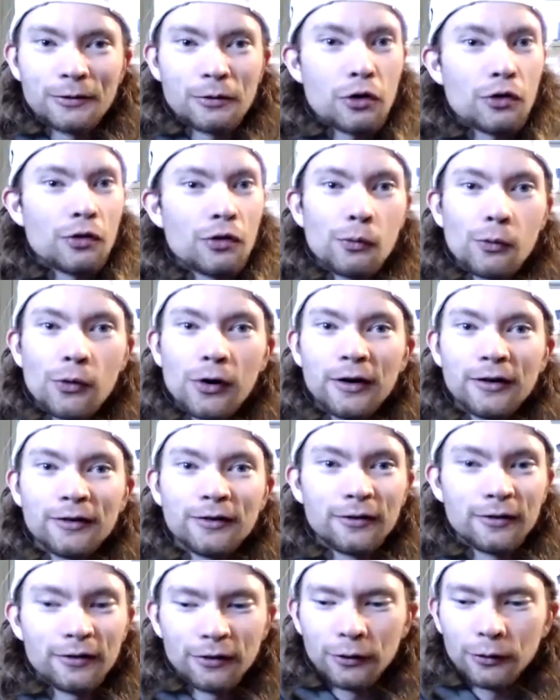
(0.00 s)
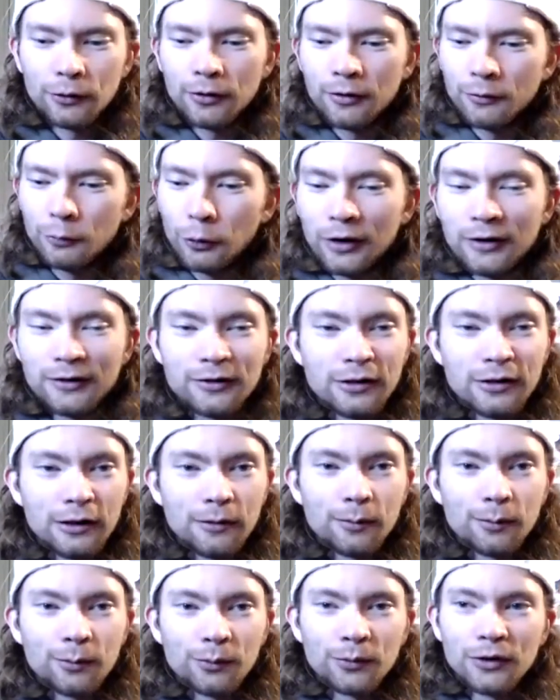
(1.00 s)
the right
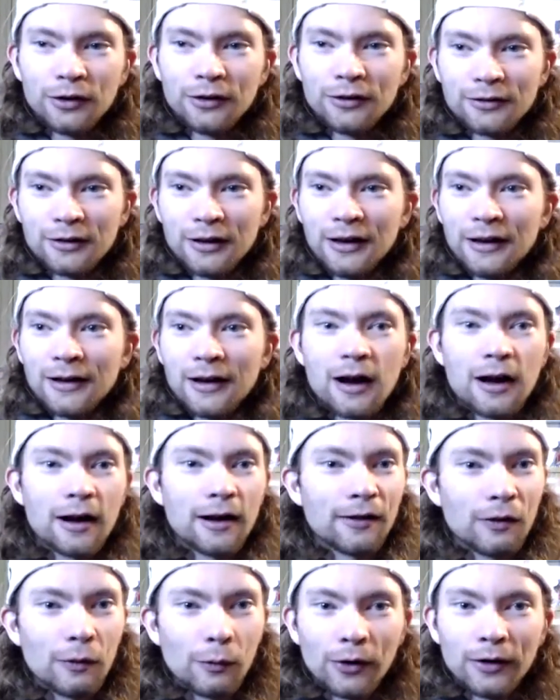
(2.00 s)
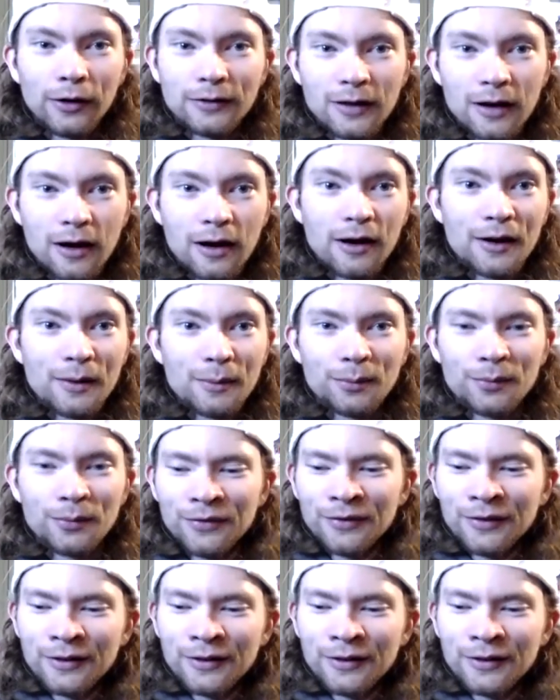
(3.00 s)
team is getting hot at the right time